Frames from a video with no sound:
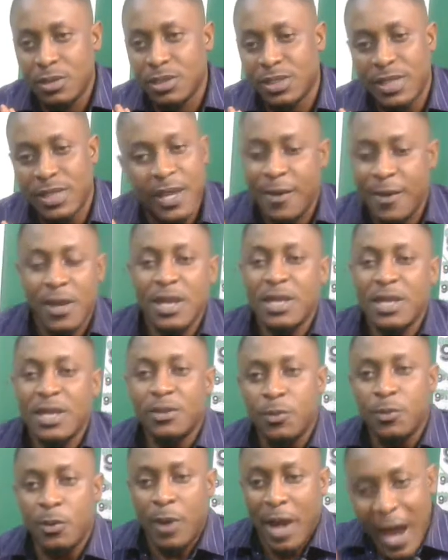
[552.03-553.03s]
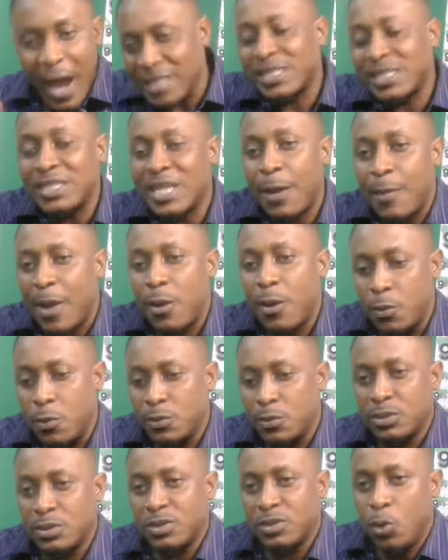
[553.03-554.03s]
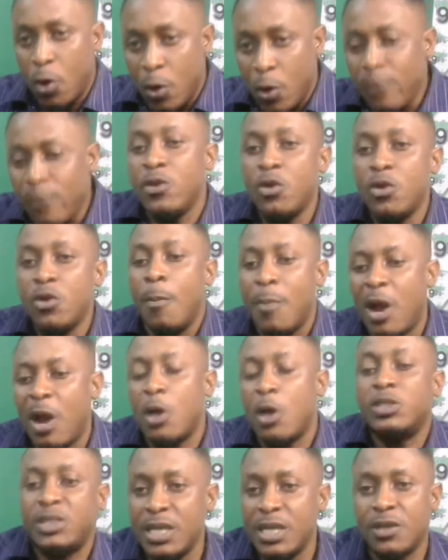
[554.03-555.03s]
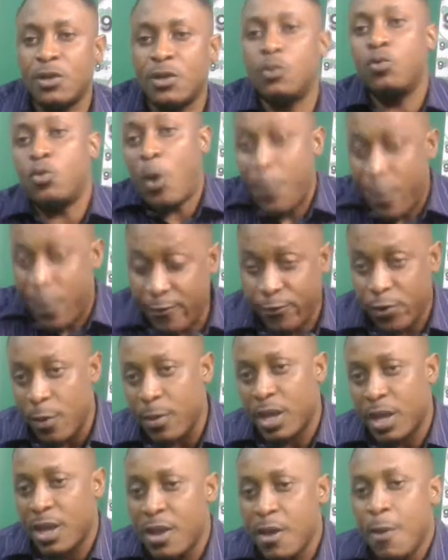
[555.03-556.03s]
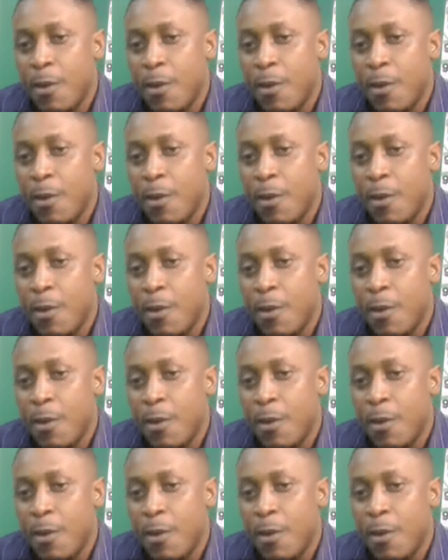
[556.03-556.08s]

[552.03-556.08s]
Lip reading: Say has na mao or even on mao stage you know what performing.